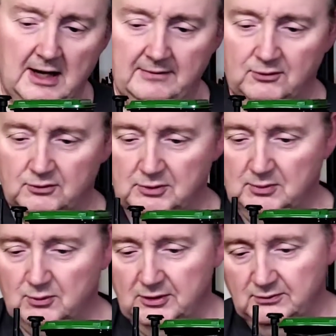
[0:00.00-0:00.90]
I have good
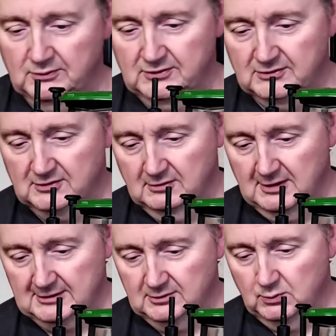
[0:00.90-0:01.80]
memories with this
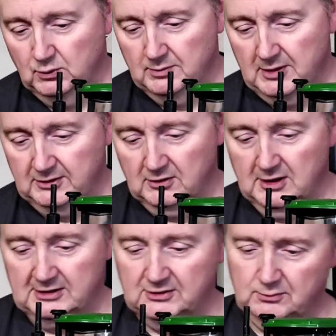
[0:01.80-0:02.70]
collectible in my
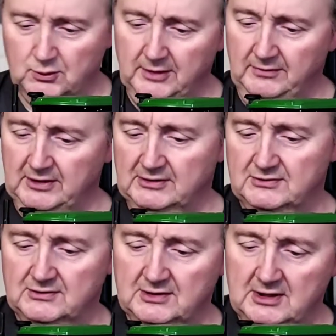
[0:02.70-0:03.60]
collection
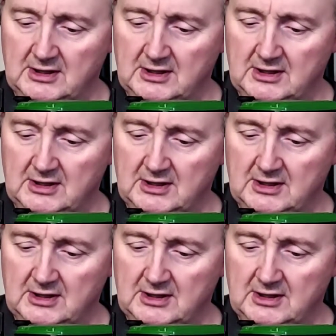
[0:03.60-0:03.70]
previous.